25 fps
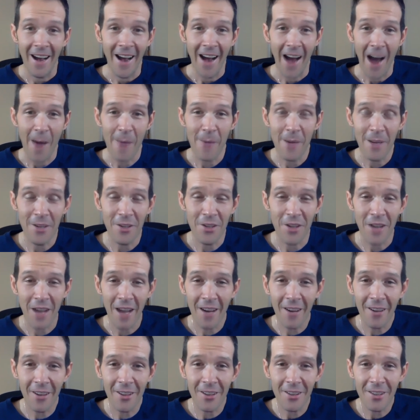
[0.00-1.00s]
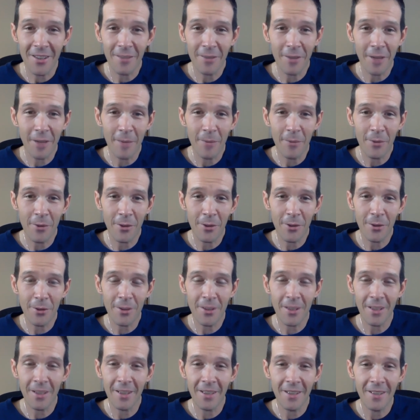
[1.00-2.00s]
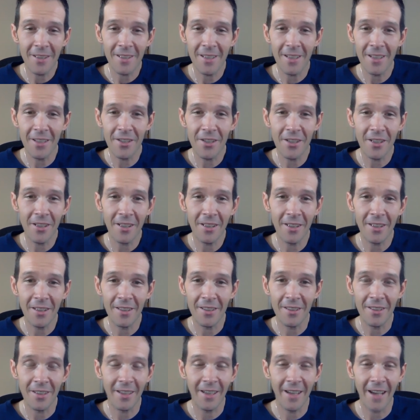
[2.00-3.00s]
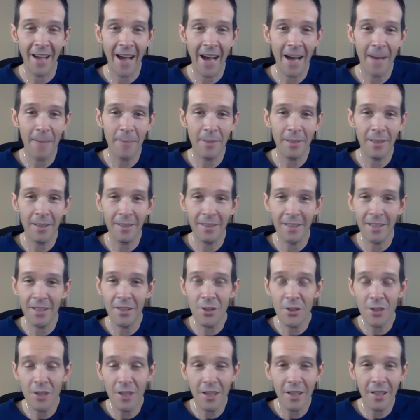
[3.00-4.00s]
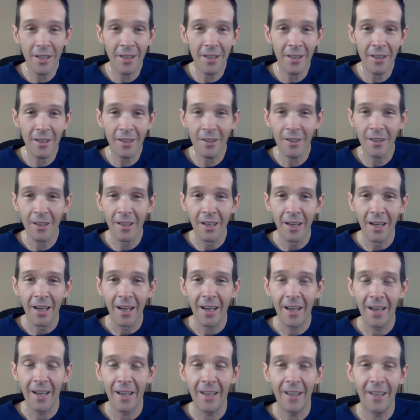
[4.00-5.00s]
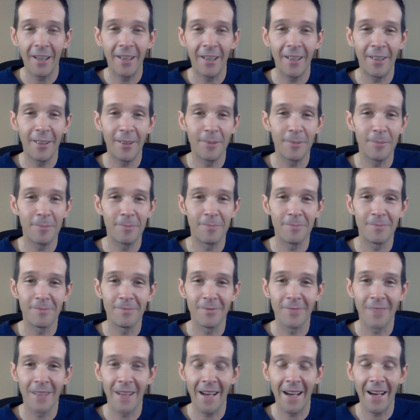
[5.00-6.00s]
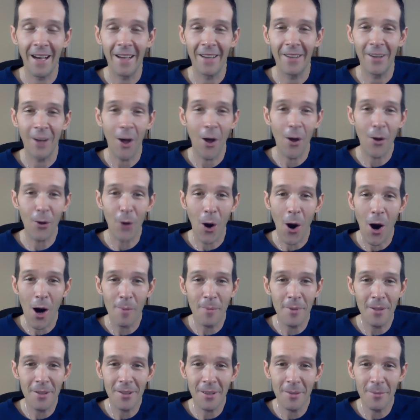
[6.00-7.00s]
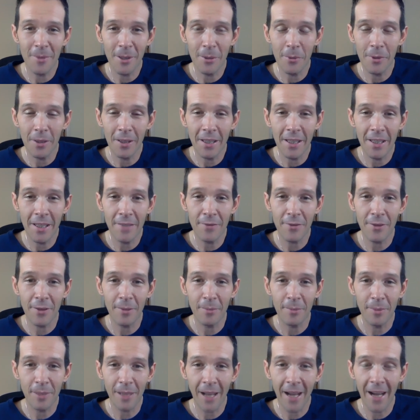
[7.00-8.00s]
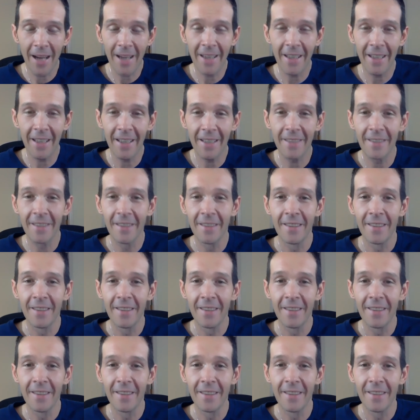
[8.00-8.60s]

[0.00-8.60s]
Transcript: how many channelers have come through, said the ascension is going to happen this year, that all karma is going to be released for the planet,